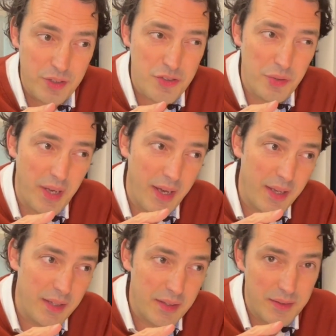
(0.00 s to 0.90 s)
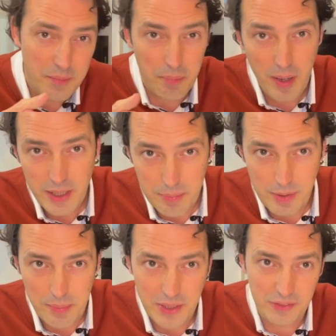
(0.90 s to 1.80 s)
should I buy a
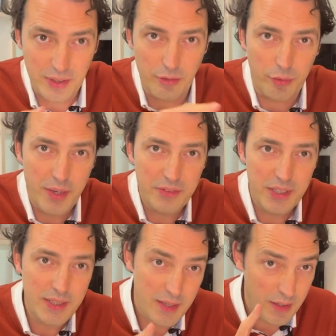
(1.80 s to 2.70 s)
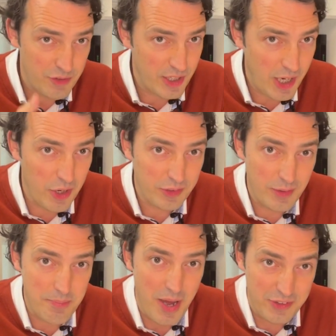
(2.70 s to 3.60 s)
property instead of renting, check out our
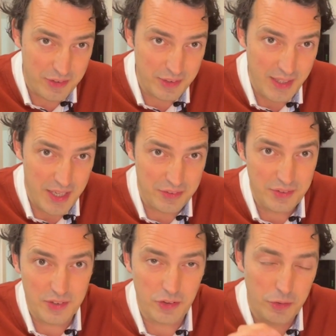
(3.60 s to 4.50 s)
masterclass, because this